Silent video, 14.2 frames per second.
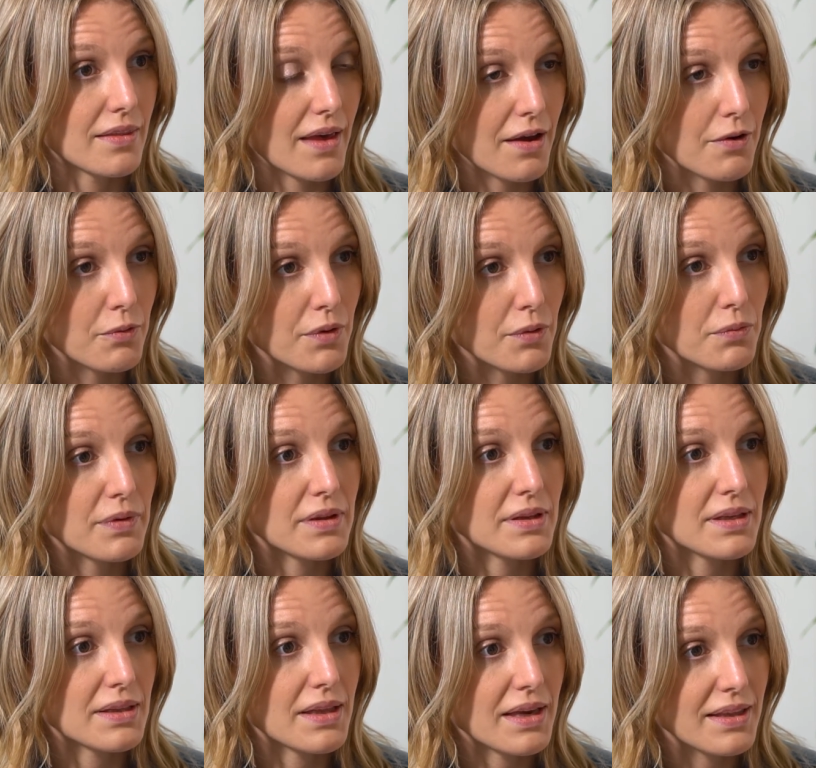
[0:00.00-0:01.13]
That we're
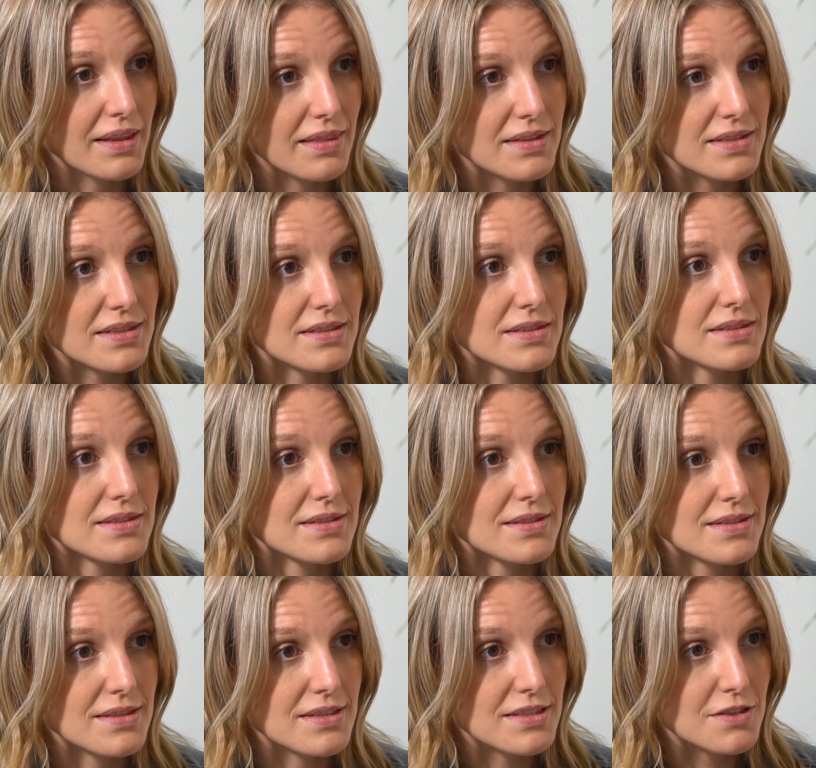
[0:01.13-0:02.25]
really like, this is
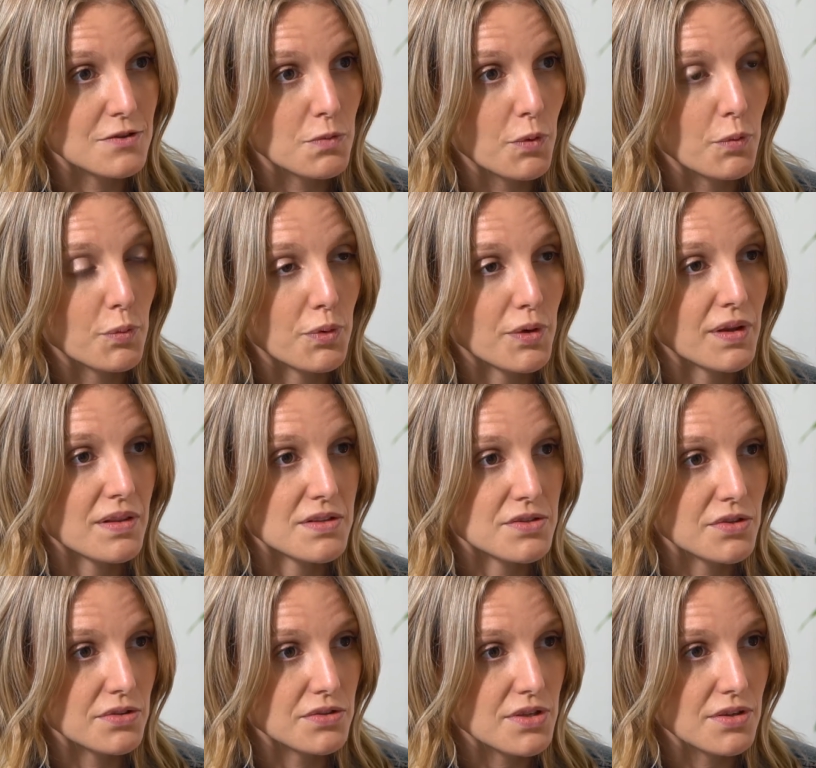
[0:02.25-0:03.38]
what we're putting these
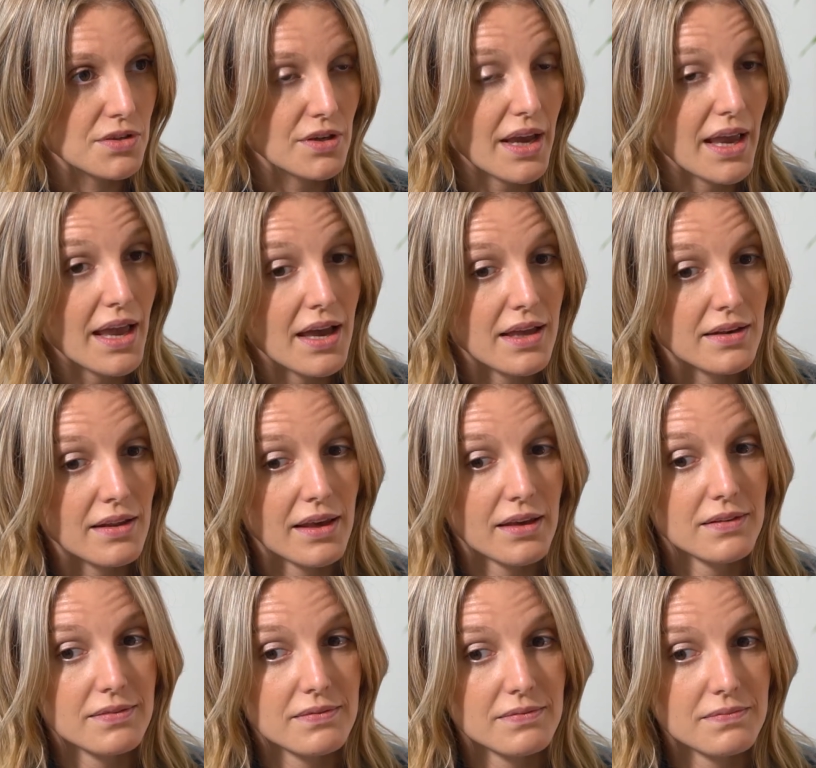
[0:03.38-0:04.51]
girls under, and like,